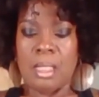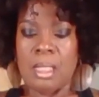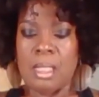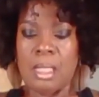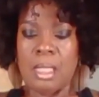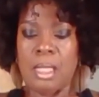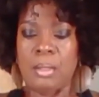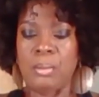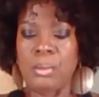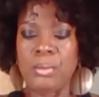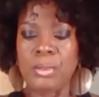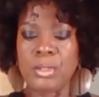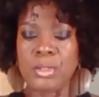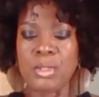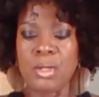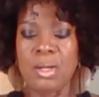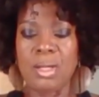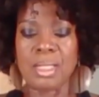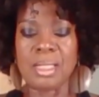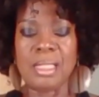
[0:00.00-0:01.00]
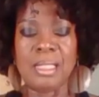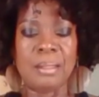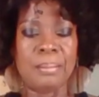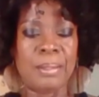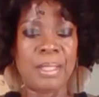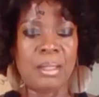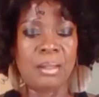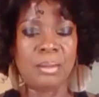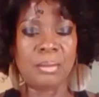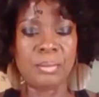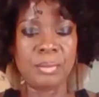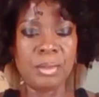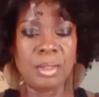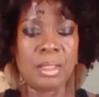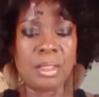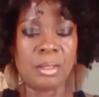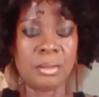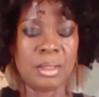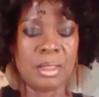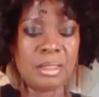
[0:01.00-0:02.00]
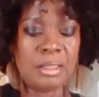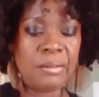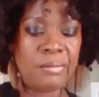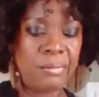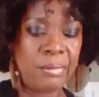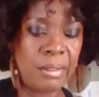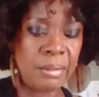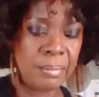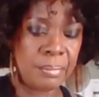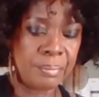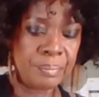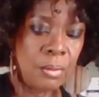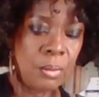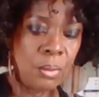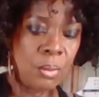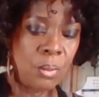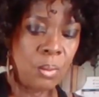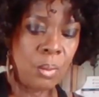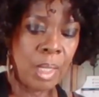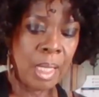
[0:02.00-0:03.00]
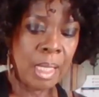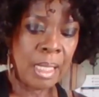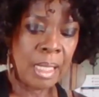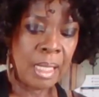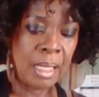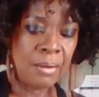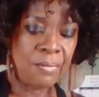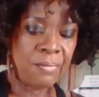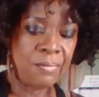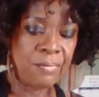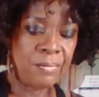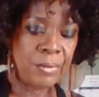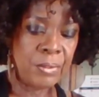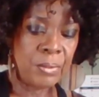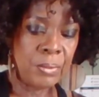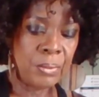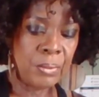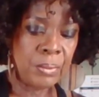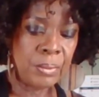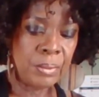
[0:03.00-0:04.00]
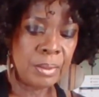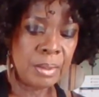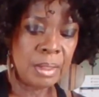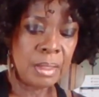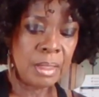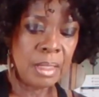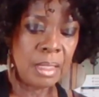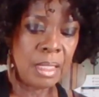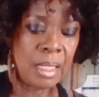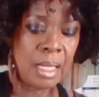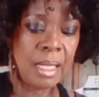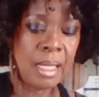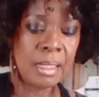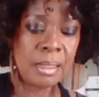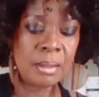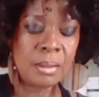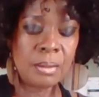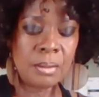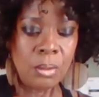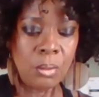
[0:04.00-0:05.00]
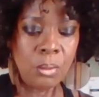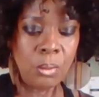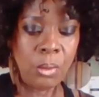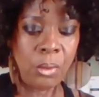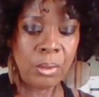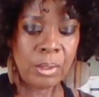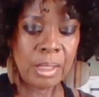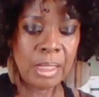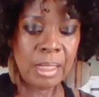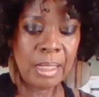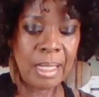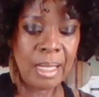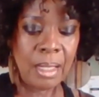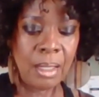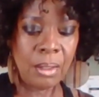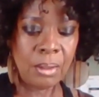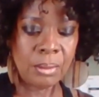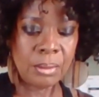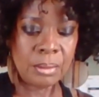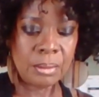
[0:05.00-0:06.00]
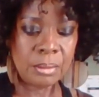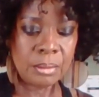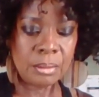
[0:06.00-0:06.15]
And we were talking about, the different way food and working out